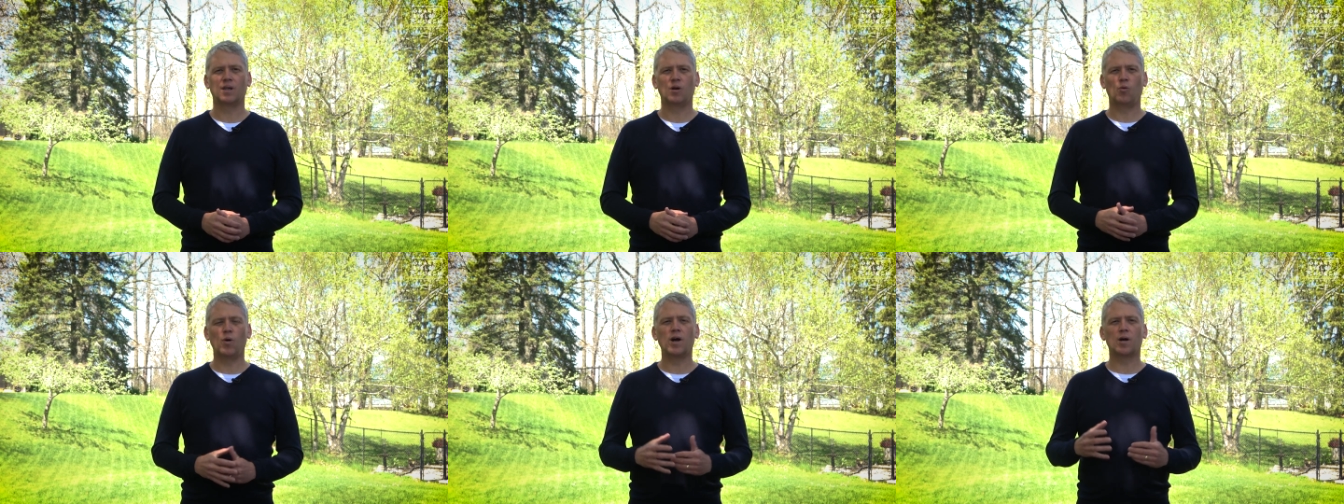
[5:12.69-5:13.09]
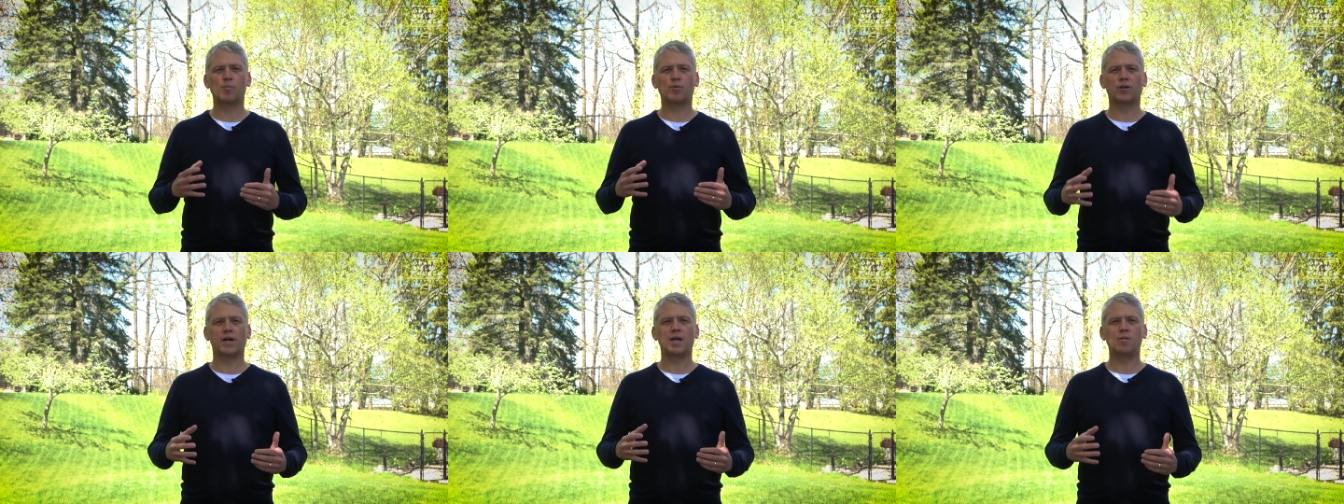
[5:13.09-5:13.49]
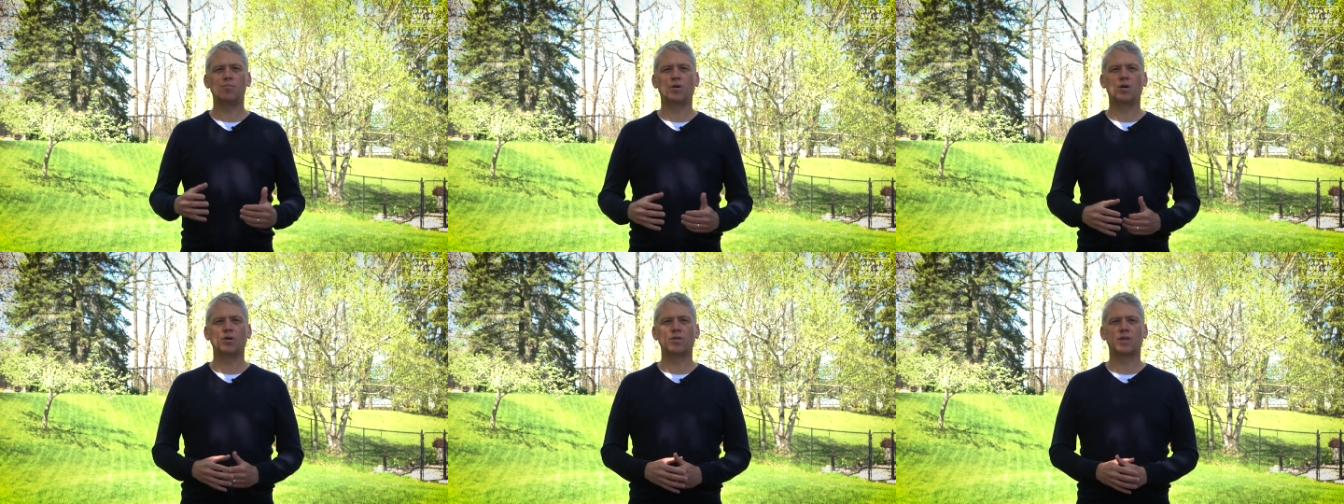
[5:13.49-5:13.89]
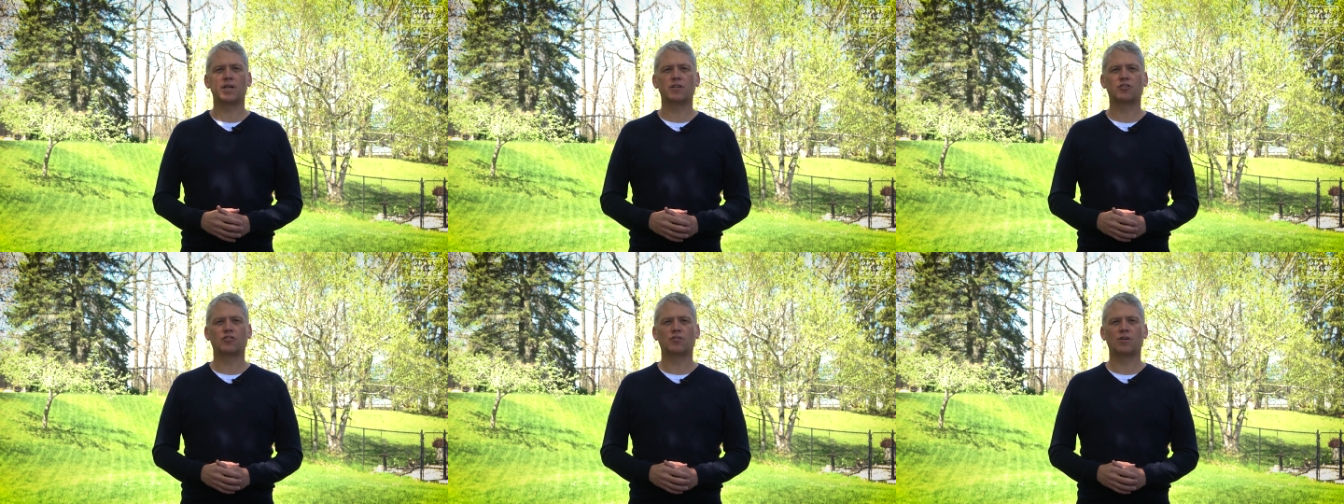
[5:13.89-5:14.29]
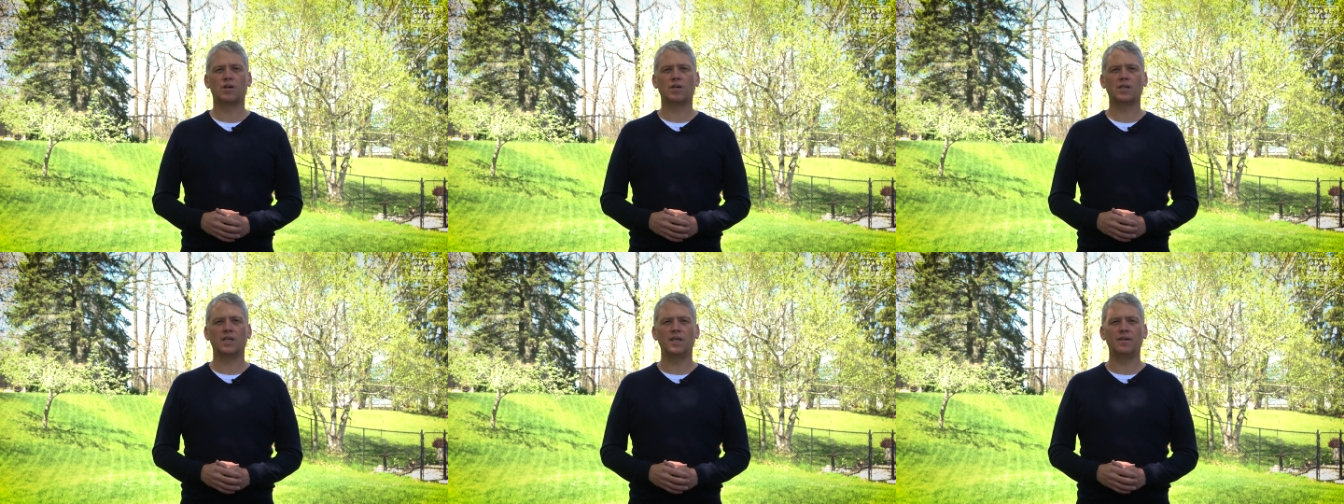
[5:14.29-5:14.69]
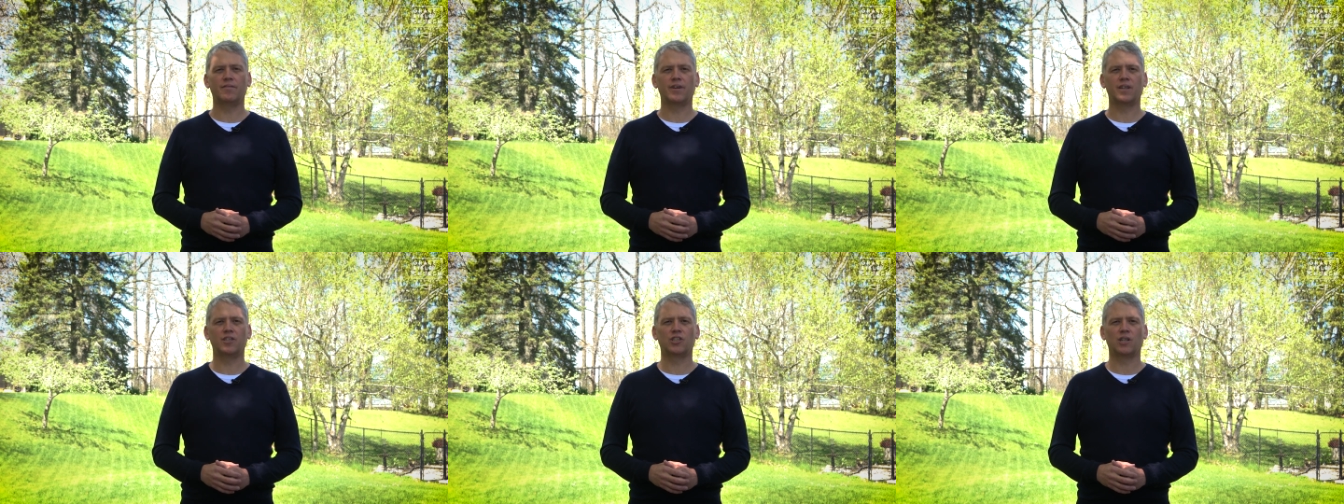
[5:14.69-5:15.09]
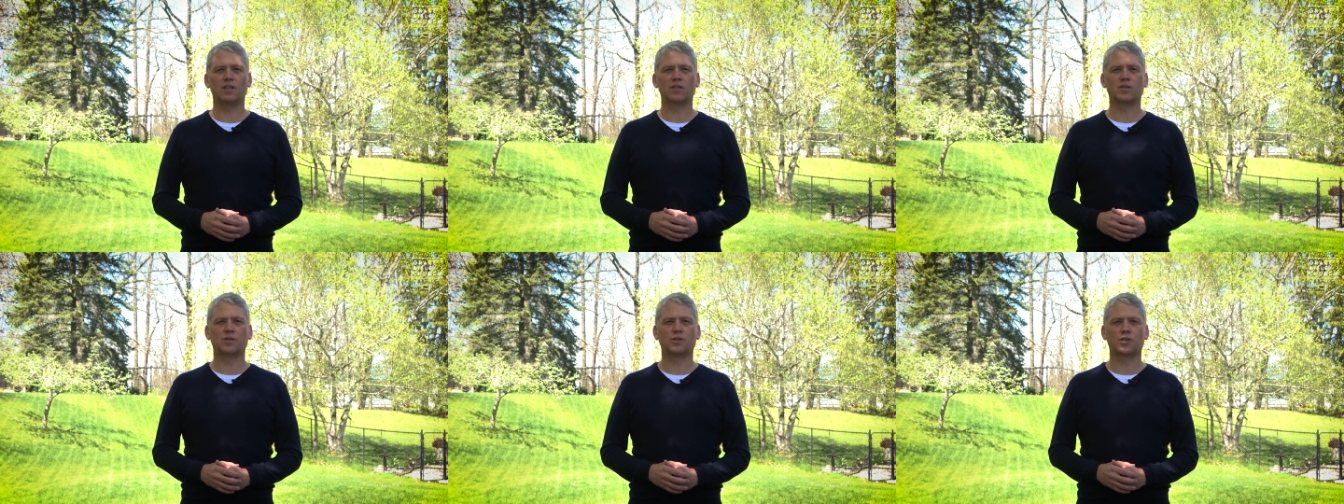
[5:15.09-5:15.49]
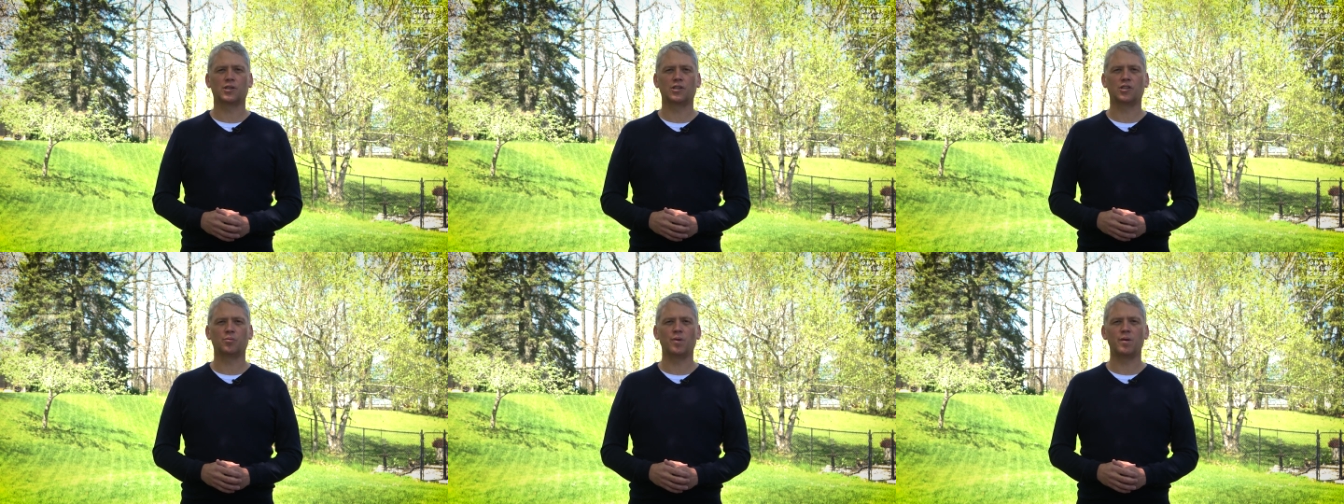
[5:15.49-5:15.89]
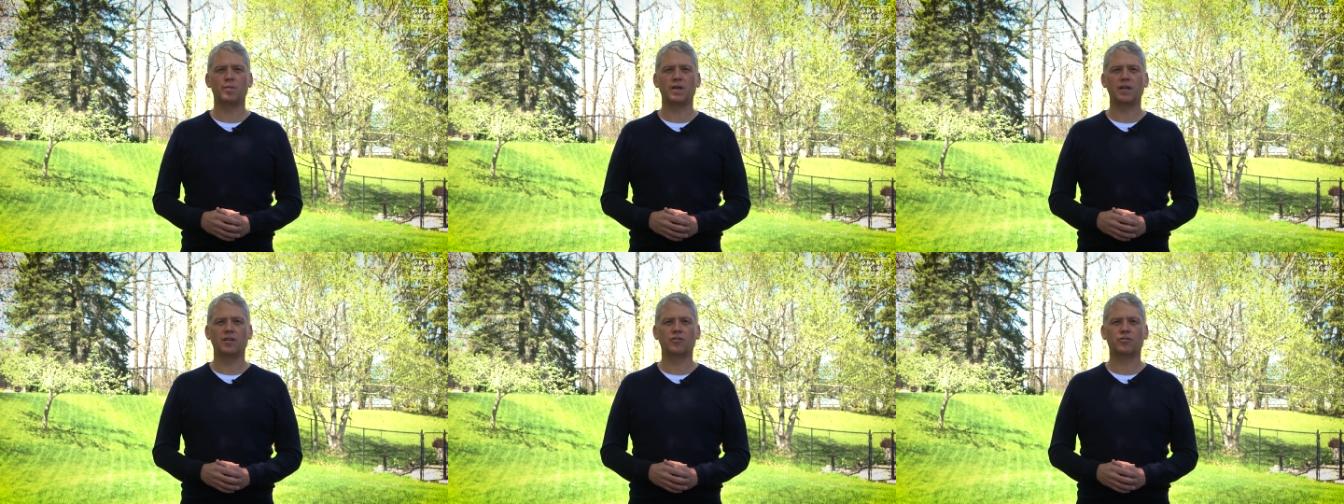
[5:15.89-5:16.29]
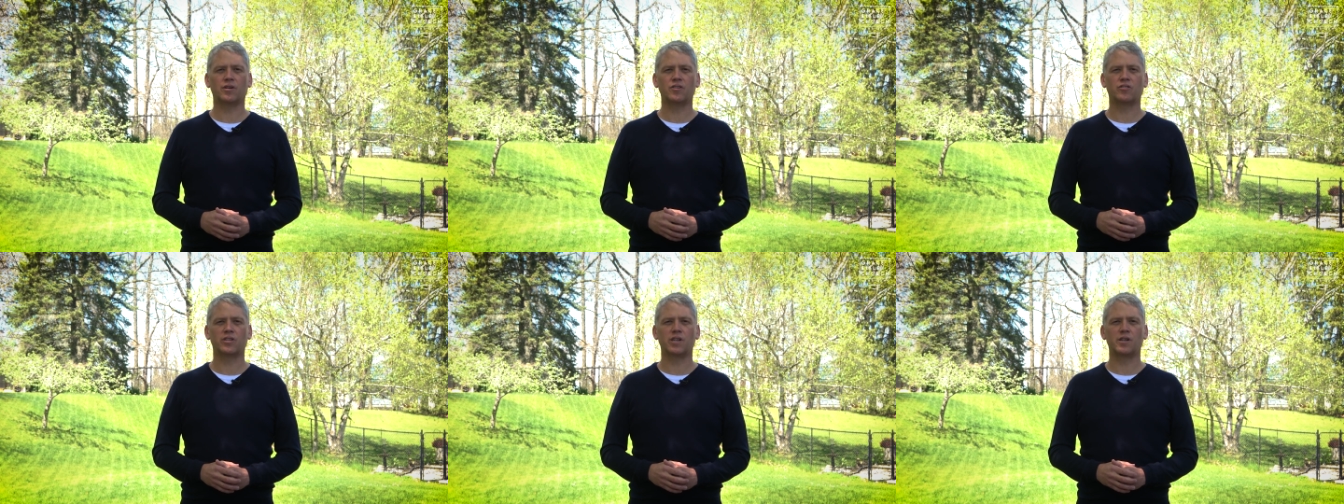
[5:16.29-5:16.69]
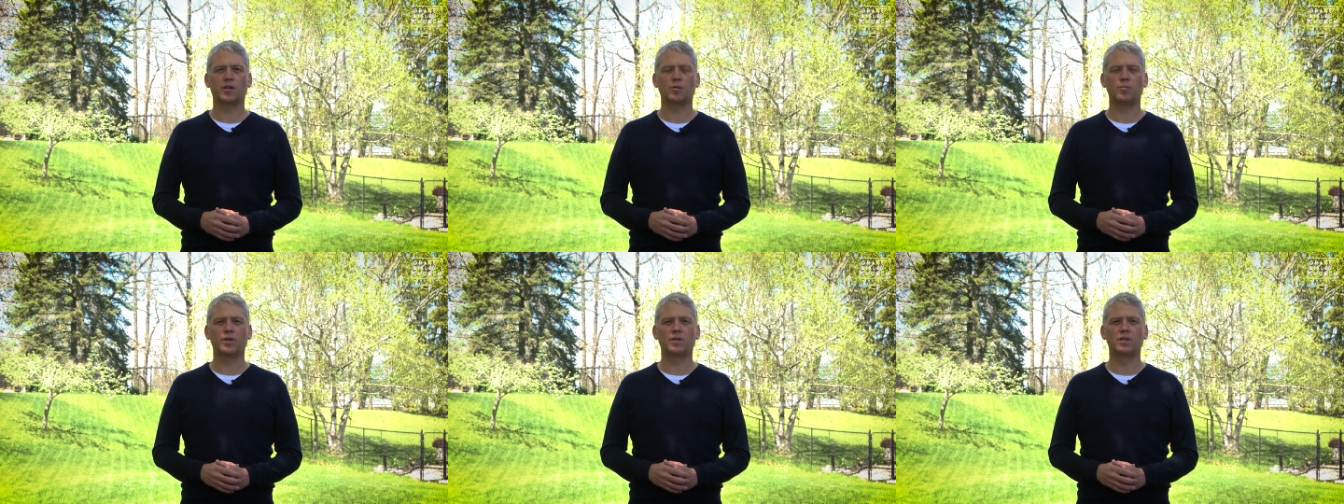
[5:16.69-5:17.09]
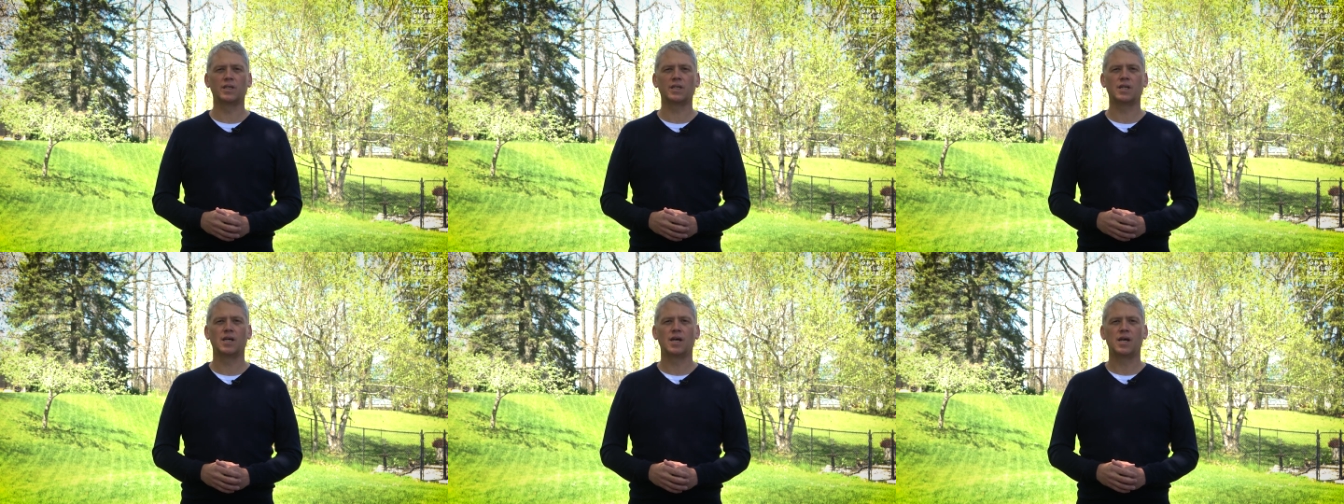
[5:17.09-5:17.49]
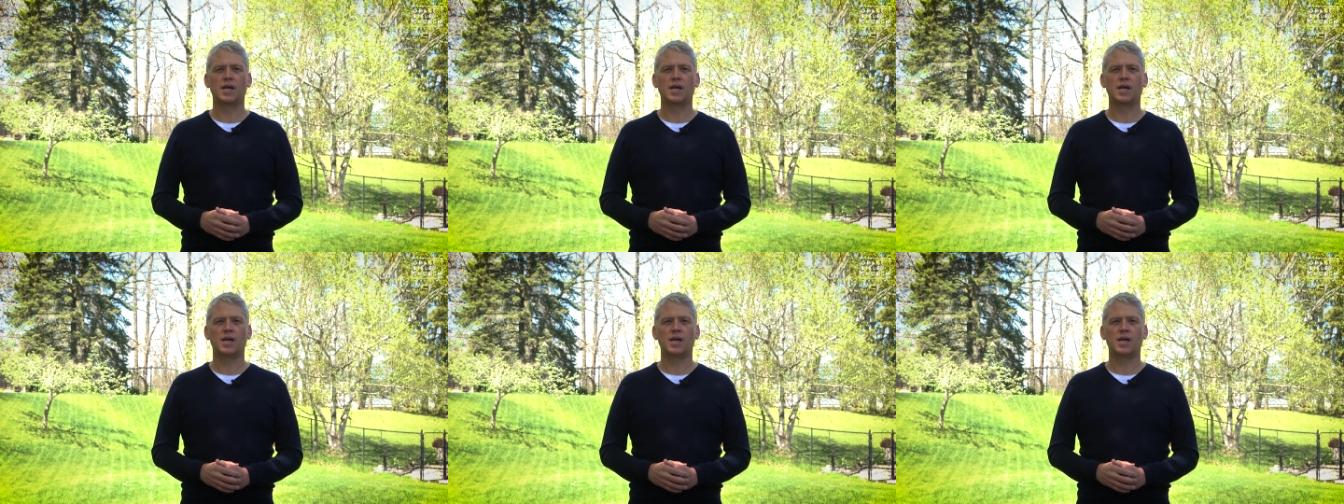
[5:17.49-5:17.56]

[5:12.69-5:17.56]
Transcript: We are praying both that a strong evangelical church may be interested in our building,